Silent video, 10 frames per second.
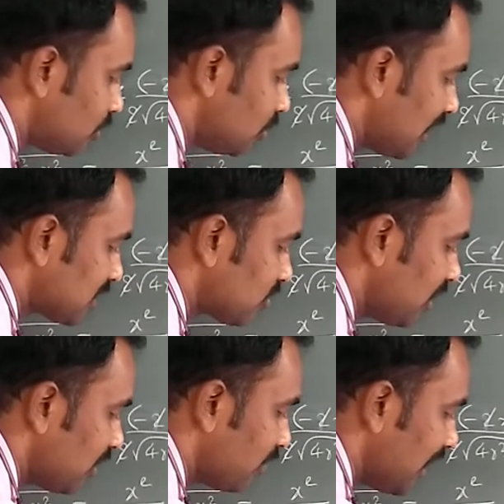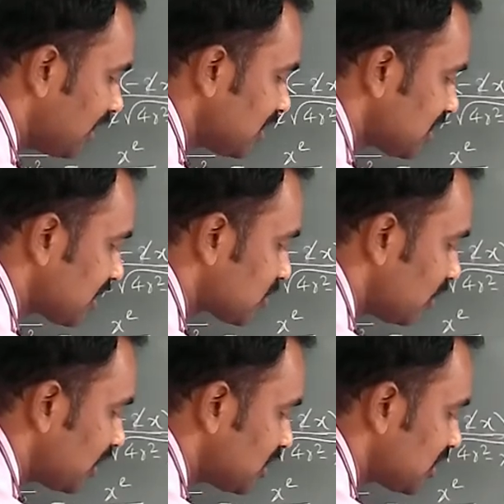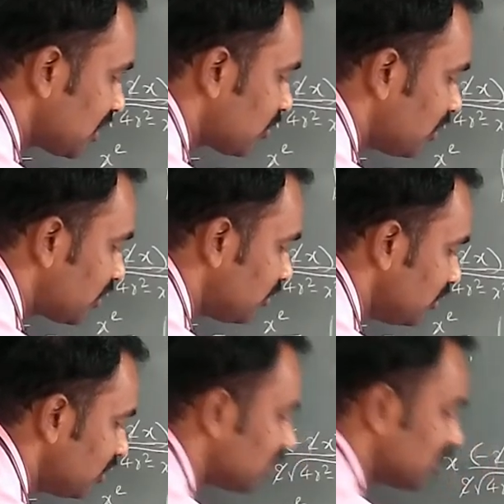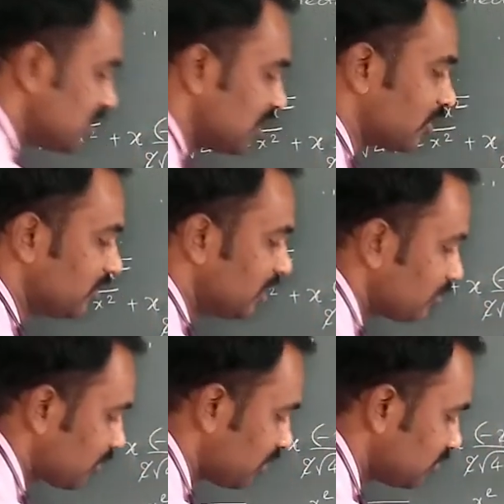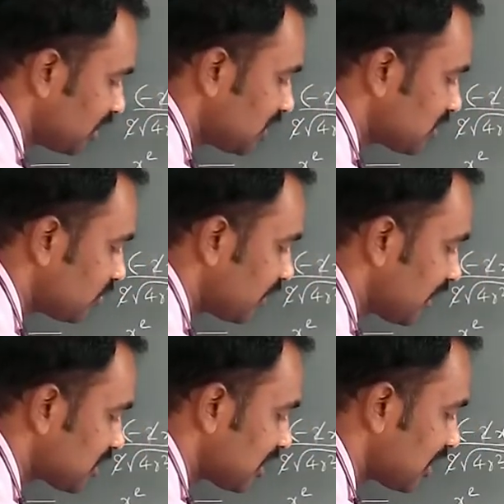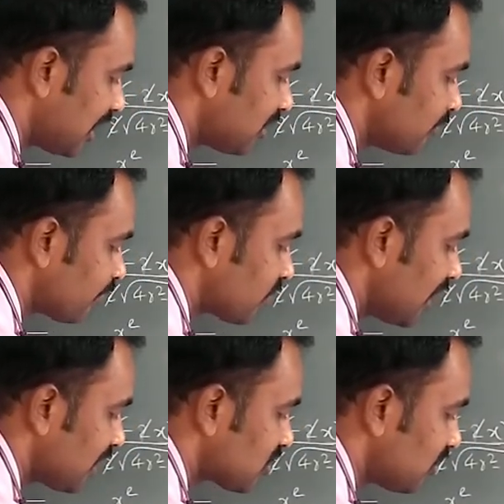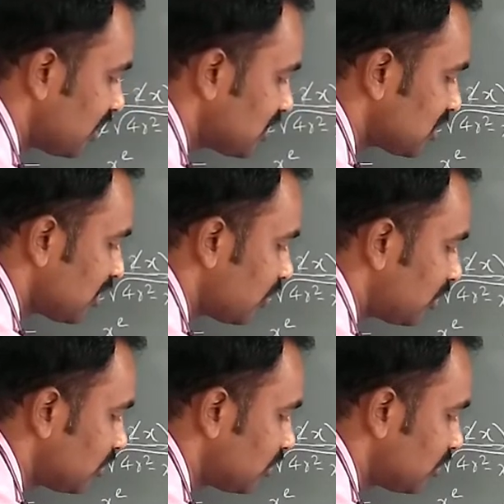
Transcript: 2r square minus x square is equal to 0. From this we can say that x square is equal